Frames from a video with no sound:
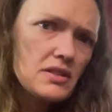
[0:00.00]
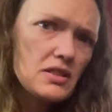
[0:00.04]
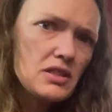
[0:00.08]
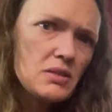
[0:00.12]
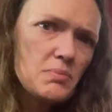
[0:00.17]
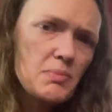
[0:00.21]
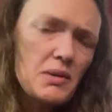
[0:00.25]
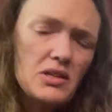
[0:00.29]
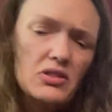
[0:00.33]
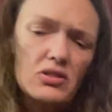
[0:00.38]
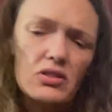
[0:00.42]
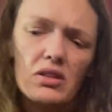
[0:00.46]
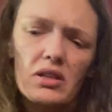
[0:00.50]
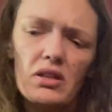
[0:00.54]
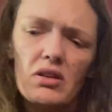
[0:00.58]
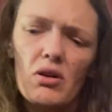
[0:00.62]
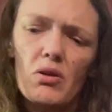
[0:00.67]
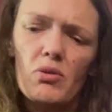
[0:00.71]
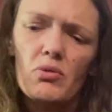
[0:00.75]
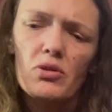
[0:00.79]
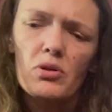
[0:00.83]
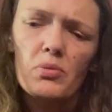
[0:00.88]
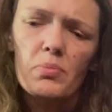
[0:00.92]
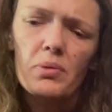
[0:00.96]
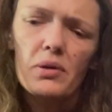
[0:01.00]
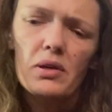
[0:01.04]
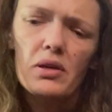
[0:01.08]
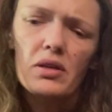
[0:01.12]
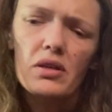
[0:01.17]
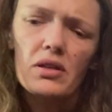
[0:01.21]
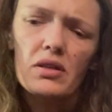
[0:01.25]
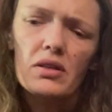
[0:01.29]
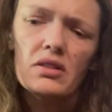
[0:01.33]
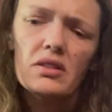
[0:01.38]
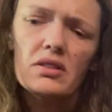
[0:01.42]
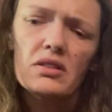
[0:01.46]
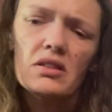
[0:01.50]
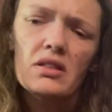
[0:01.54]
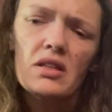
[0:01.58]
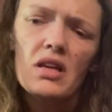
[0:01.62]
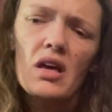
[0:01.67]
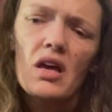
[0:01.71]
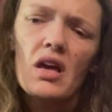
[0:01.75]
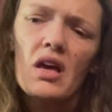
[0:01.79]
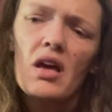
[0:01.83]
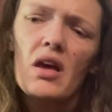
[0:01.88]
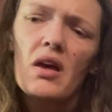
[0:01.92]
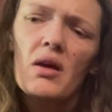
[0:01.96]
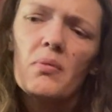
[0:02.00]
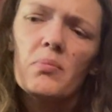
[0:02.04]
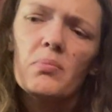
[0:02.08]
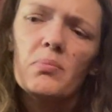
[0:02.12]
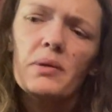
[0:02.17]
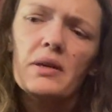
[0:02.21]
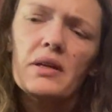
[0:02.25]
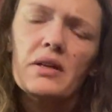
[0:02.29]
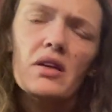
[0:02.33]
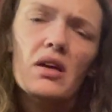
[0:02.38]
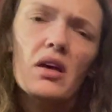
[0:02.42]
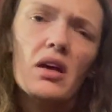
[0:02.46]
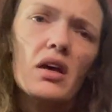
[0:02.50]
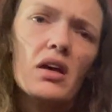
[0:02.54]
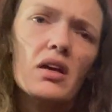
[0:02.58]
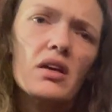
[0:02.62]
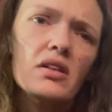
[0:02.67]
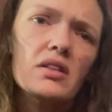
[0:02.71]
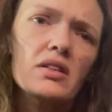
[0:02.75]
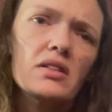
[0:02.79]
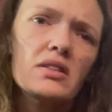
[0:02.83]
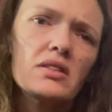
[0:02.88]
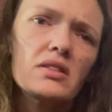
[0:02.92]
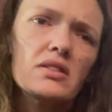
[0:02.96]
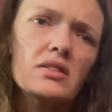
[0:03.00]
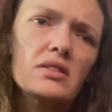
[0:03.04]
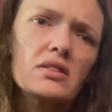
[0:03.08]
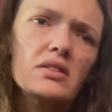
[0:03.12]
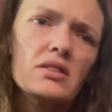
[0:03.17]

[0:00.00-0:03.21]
especially older pugs, because